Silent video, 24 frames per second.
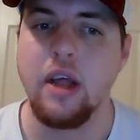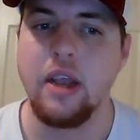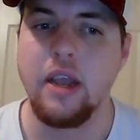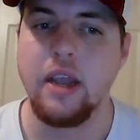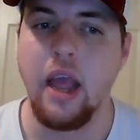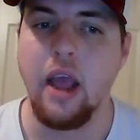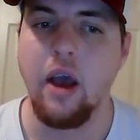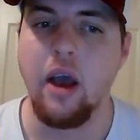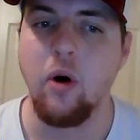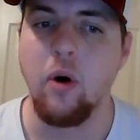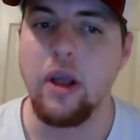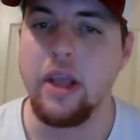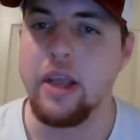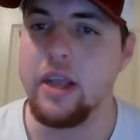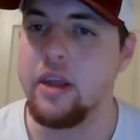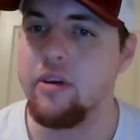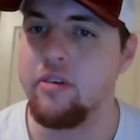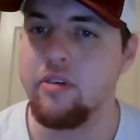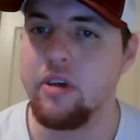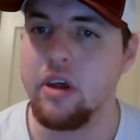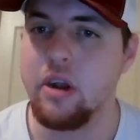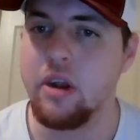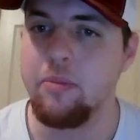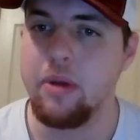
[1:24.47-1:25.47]
Now, he
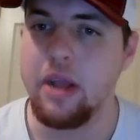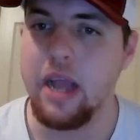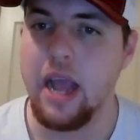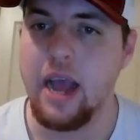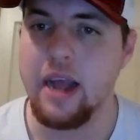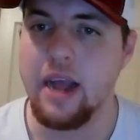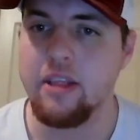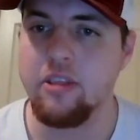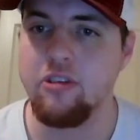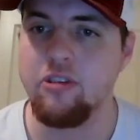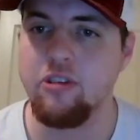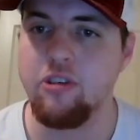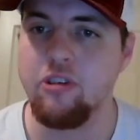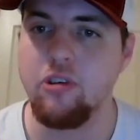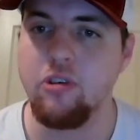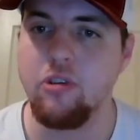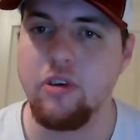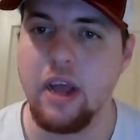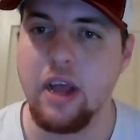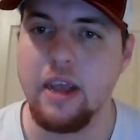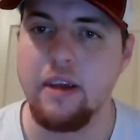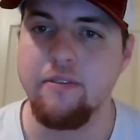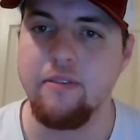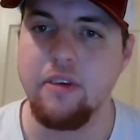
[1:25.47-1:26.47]
is going to be at the
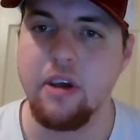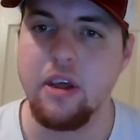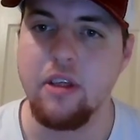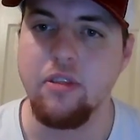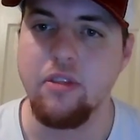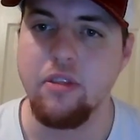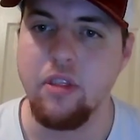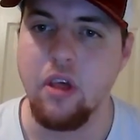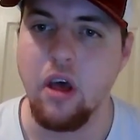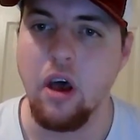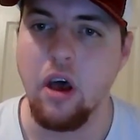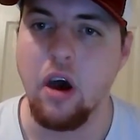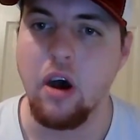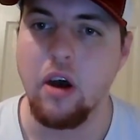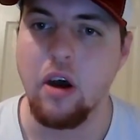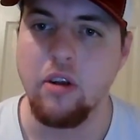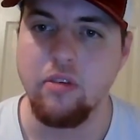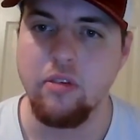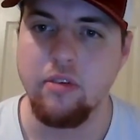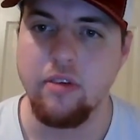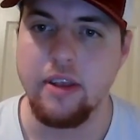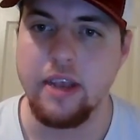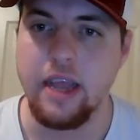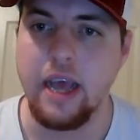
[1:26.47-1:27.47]
Junior Day
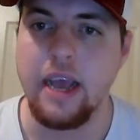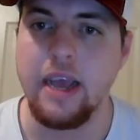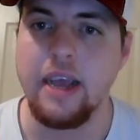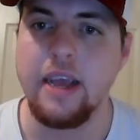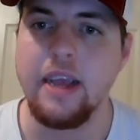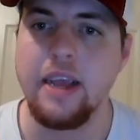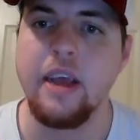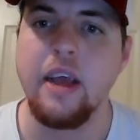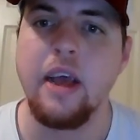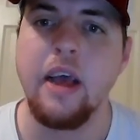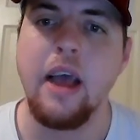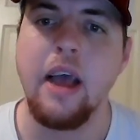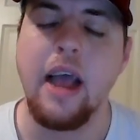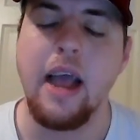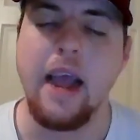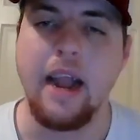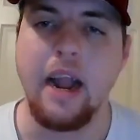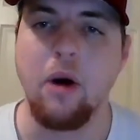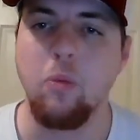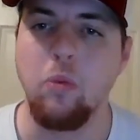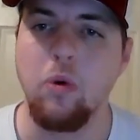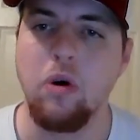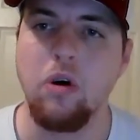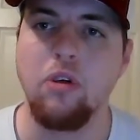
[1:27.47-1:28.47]
event today, and
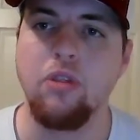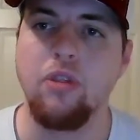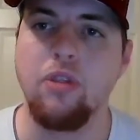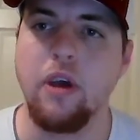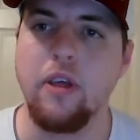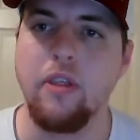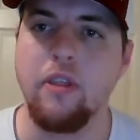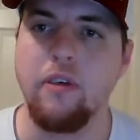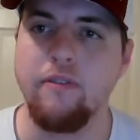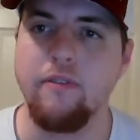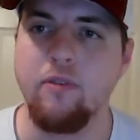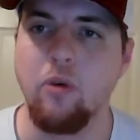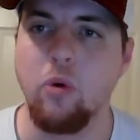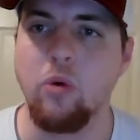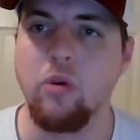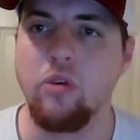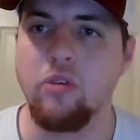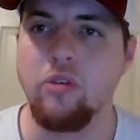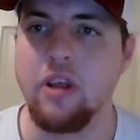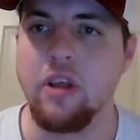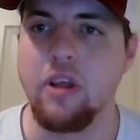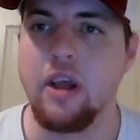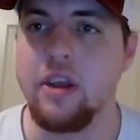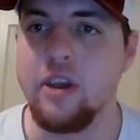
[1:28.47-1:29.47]
I will think that
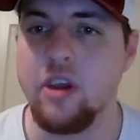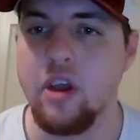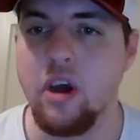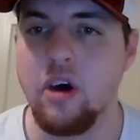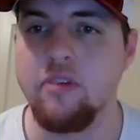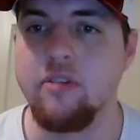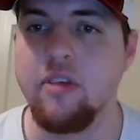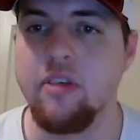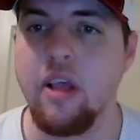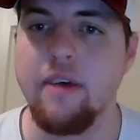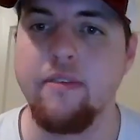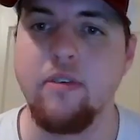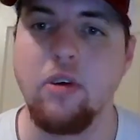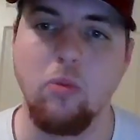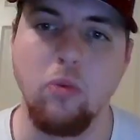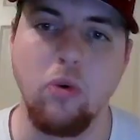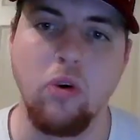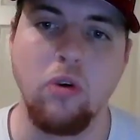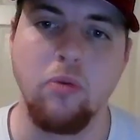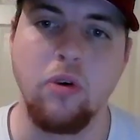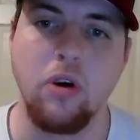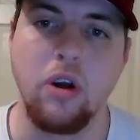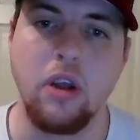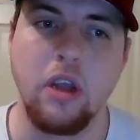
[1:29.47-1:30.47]
Florida State does have a
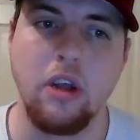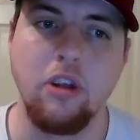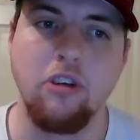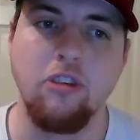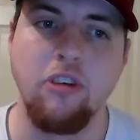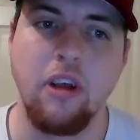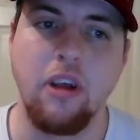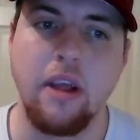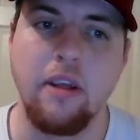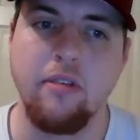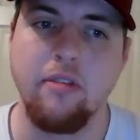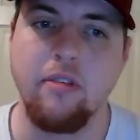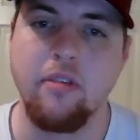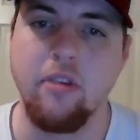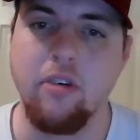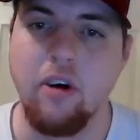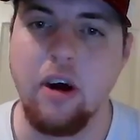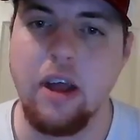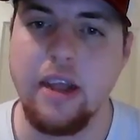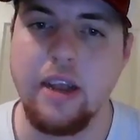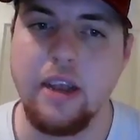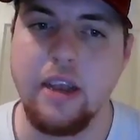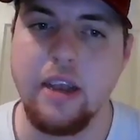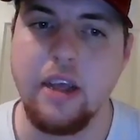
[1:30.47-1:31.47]
really, really good chance to
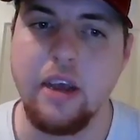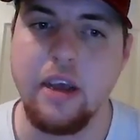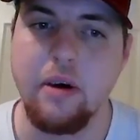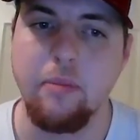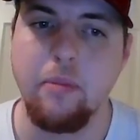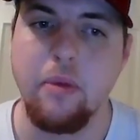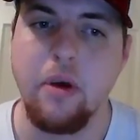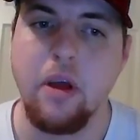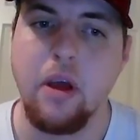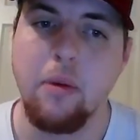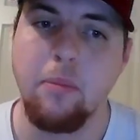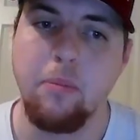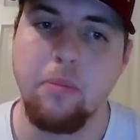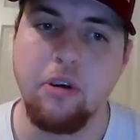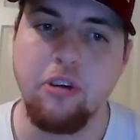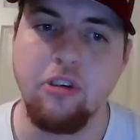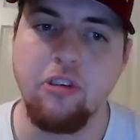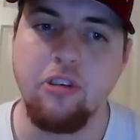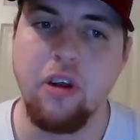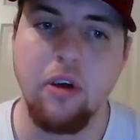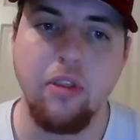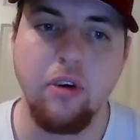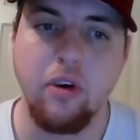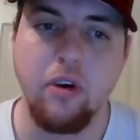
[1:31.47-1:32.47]
land him.
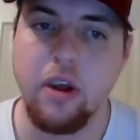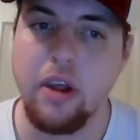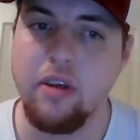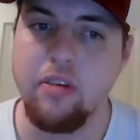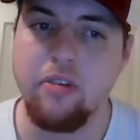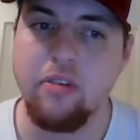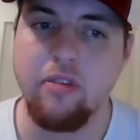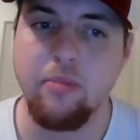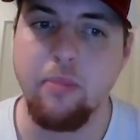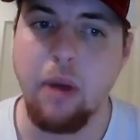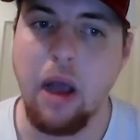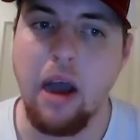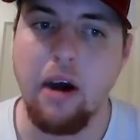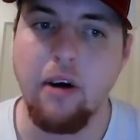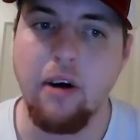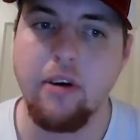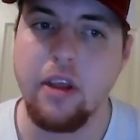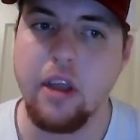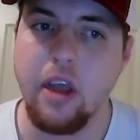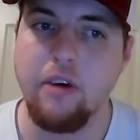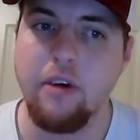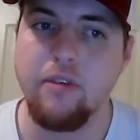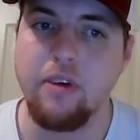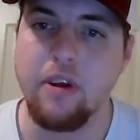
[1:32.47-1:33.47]
But, there is some highly
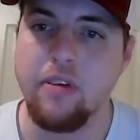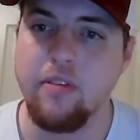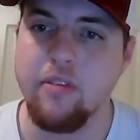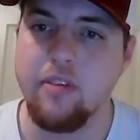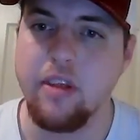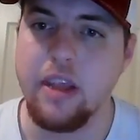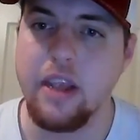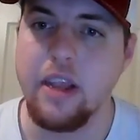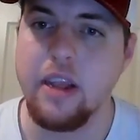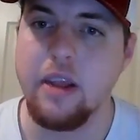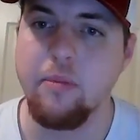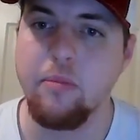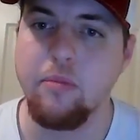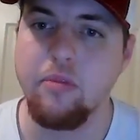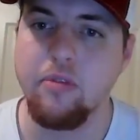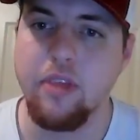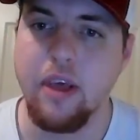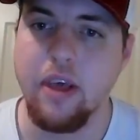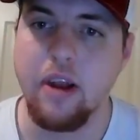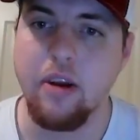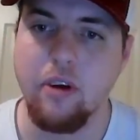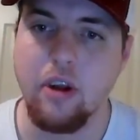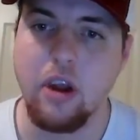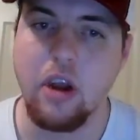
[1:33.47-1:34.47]
coveted teams
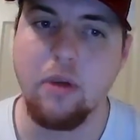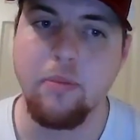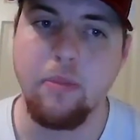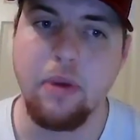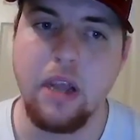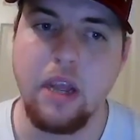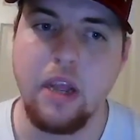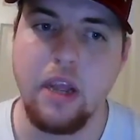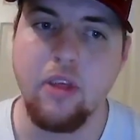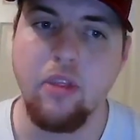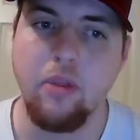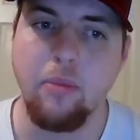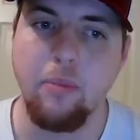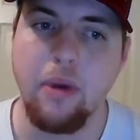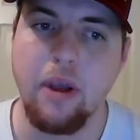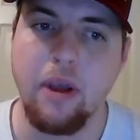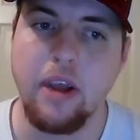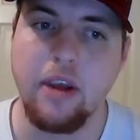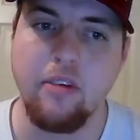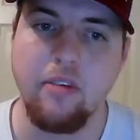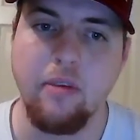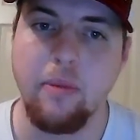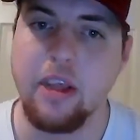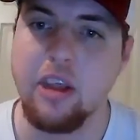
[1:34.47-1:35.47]
that are going to be in the
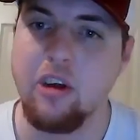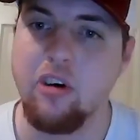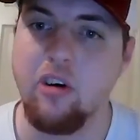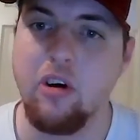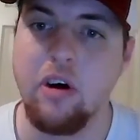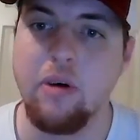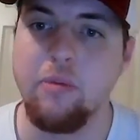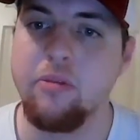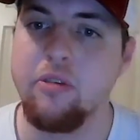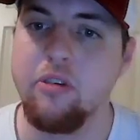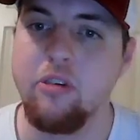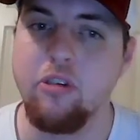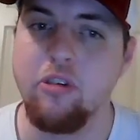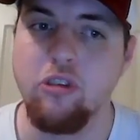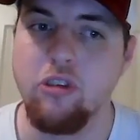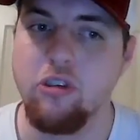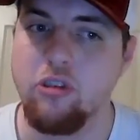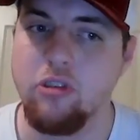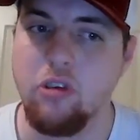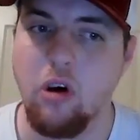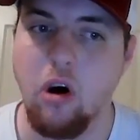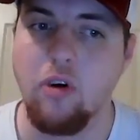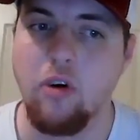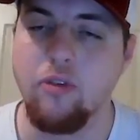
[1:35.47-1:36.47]
mix. I mean, Clemson
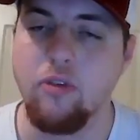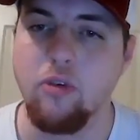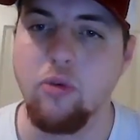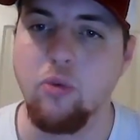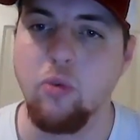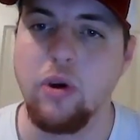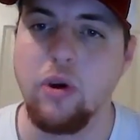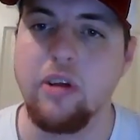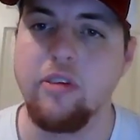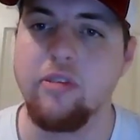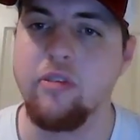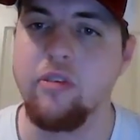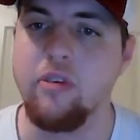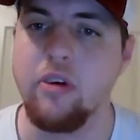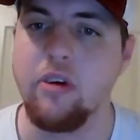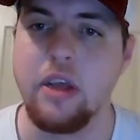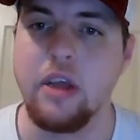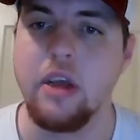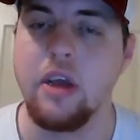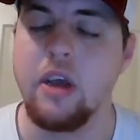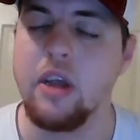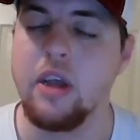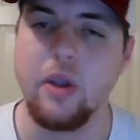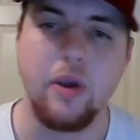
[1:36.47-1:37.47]
just offered
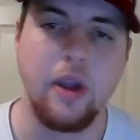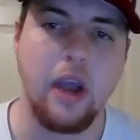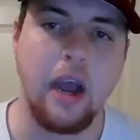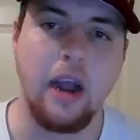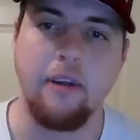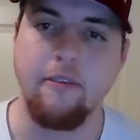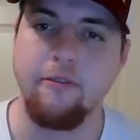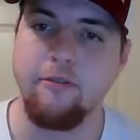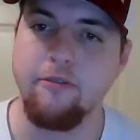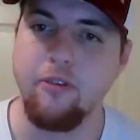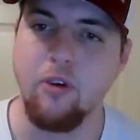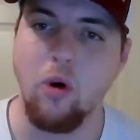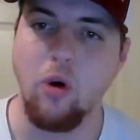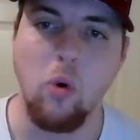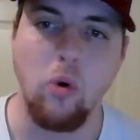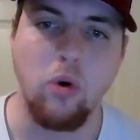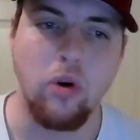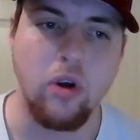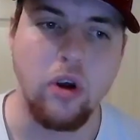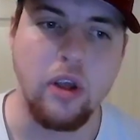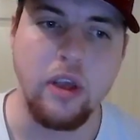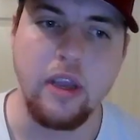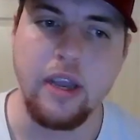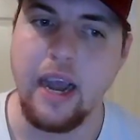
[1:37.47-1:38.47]
recently. You got
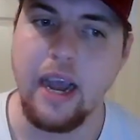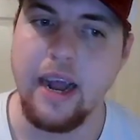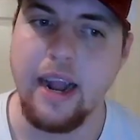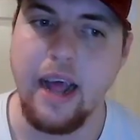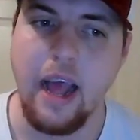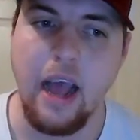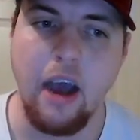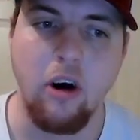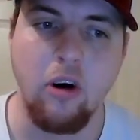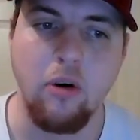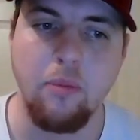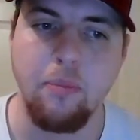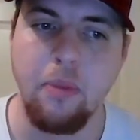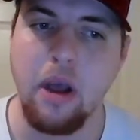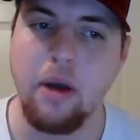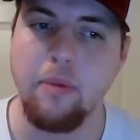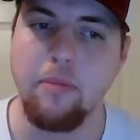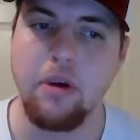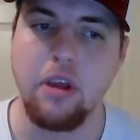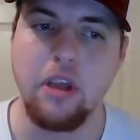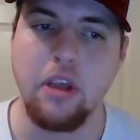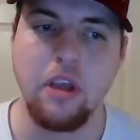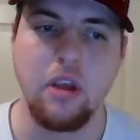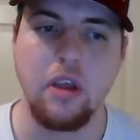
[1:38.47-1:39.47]
Florida, you got
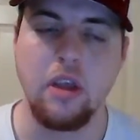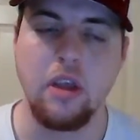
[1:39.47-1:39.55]
Alabama,